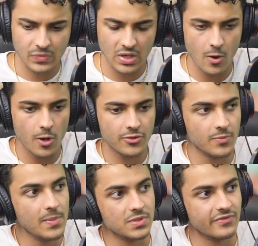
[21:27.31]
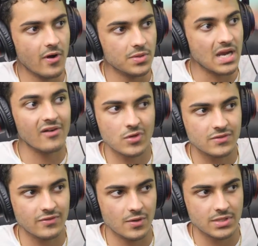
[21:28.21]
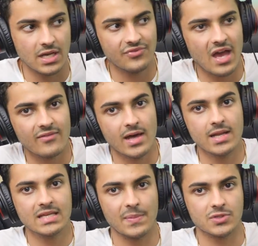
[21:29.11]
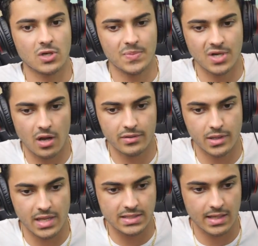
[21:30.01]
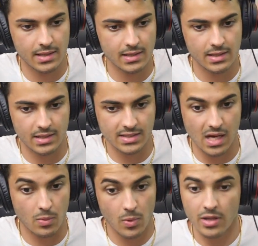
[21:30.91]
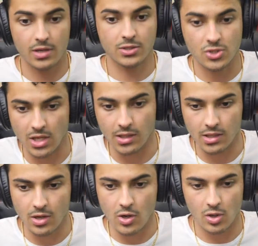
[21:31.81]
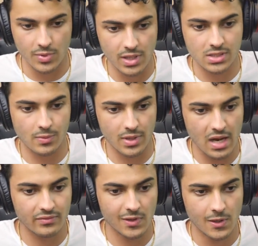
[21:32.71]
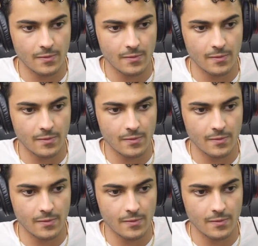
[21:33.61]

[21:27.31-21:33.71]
going through people's phones, everyone's phones, and if you have any type of scripture on there that's not Islam, whether it's Christianity or Buddhism, whatever,